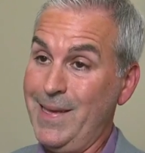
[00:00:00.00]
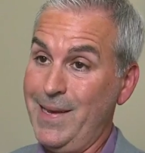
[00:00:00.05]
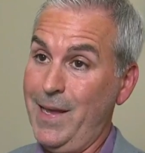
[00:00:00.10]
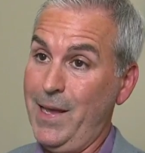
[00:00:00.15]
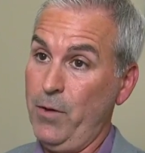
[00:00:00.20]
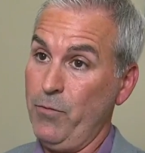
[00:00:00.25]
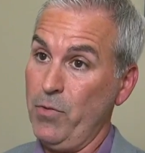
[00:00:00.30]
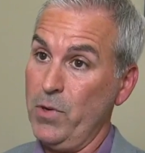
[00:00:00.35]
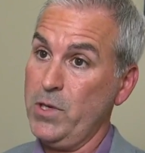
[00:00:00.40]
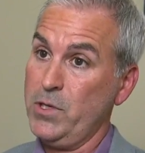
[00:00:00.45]
in
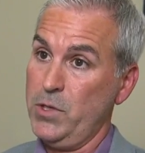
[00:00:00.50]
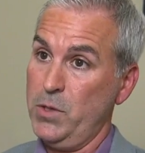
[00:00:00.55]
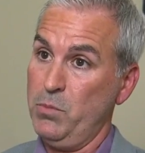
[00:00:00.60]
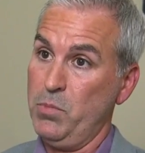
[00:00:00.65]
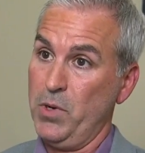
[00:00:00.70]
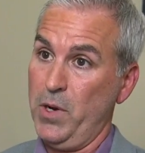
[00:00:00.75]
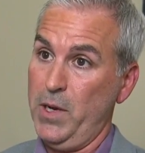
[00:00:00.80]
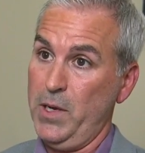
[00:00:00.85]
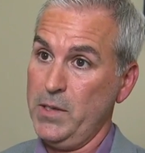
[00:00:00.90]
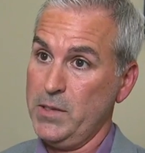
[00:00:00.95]
a rigid
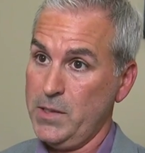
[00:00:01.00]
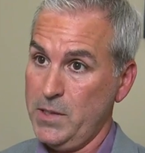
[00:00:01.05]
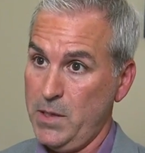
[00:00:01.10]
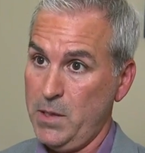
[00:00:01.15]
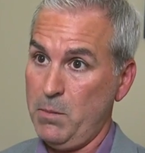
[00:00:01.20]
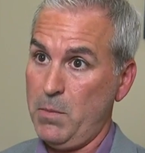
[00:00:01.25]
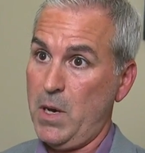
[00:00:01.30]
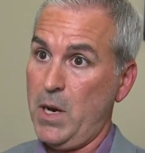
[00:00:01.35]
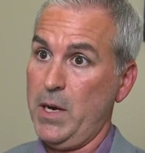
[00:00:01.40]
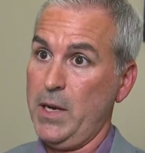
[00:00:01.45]
brace, in a
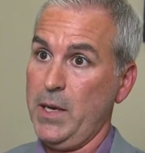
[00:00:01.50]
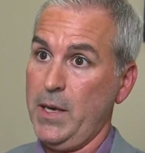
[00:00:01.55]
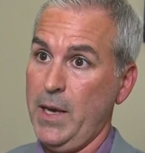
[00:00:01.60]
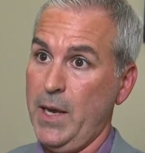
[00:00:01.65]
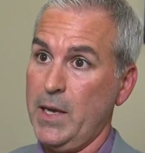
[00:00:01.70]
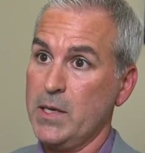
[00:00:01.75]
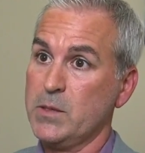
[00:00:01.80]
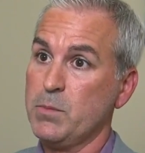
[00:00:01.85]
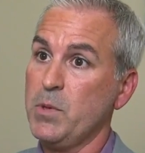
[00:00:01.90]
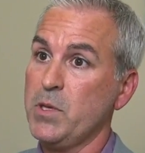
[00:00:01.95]
body
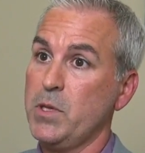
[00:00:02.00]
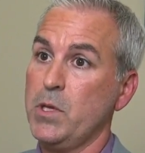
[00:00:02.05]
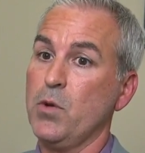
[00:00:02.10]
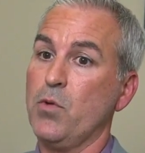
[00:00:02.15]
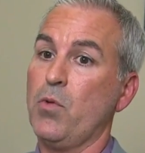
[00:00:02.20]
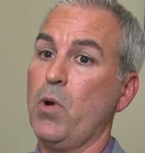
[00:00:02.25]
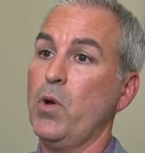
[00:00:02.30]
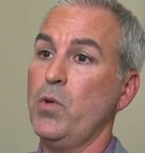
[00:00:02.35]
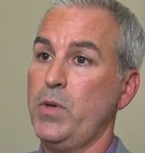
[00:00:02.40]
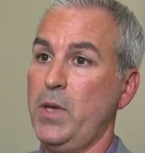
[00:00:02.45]
cast, but they'll
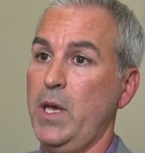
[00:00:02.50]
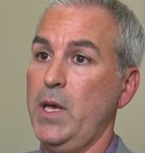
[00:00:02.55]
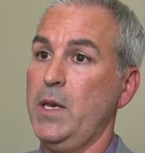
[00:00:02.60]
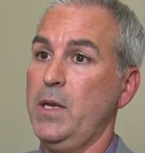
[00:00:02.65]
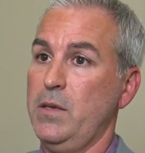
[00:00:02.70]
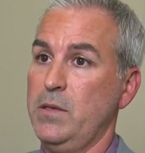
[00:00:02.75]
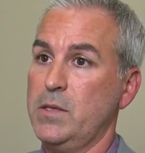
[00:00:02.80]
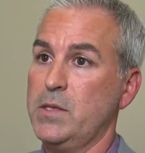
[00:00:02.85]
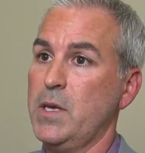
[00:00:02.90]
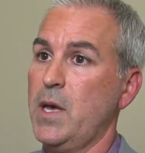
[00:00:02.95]
rotate
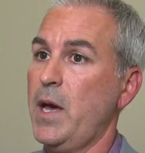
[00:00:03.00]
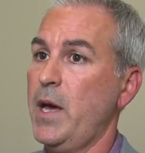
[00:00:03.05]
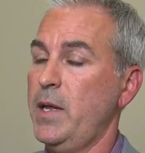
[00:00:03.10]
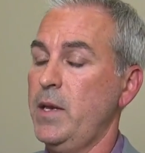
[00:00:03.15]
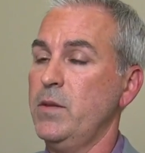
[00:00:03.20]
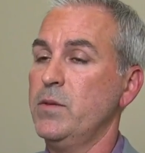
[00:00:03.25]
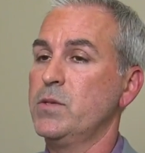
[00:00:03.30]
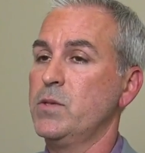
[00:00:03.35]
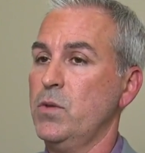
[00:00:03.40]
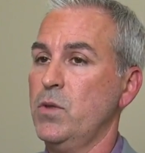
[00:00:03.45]
inside,
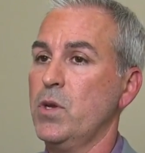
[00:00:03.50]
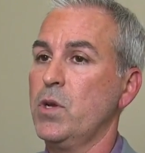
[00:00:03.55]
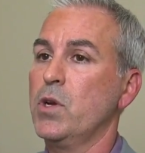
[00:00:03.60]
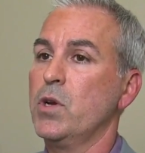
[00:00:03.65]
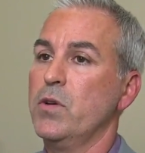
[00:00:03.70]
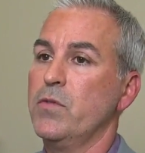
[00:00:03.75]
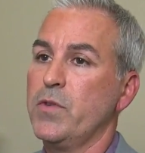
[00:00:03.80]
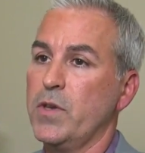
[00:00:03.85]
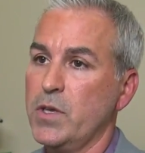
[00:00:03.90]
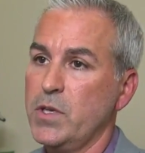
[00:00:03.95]
and so the
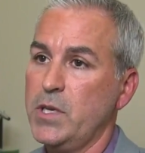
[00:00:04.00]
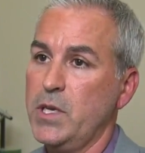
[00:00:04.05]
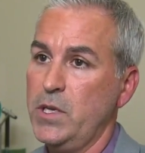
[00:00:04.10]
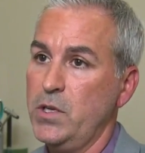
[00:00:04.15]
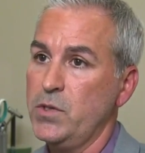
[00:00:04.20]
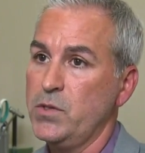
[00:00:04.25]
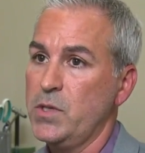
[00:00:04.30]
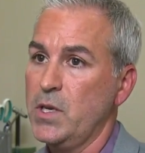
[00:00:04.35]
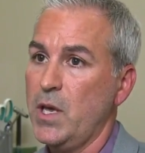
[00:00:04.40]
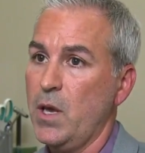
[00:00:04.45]
curve
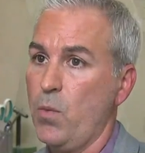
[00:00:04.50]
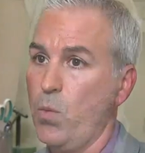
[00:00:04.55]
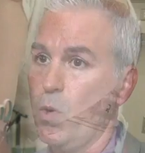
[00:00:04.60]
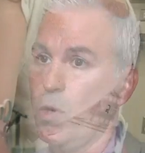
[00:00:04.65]
continues to get